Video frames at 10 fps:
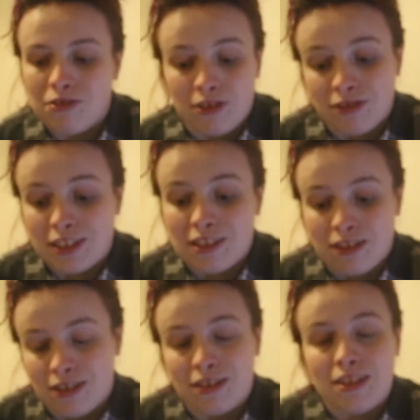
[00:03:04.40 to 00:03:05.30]
meds for a
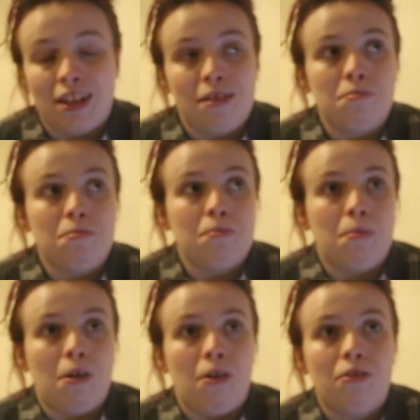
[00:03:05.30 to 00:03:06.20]
reason.
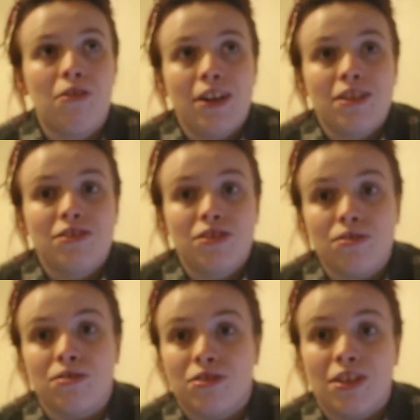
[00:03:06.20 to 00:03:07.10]
But, or I'd
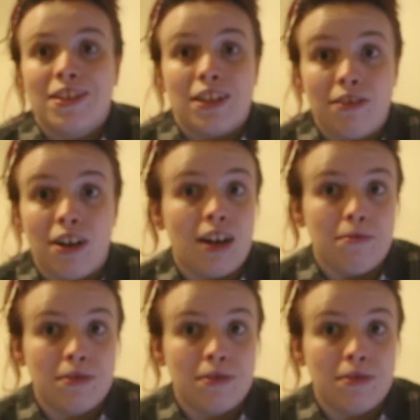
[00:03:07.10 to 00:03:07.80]
resort to self-harm.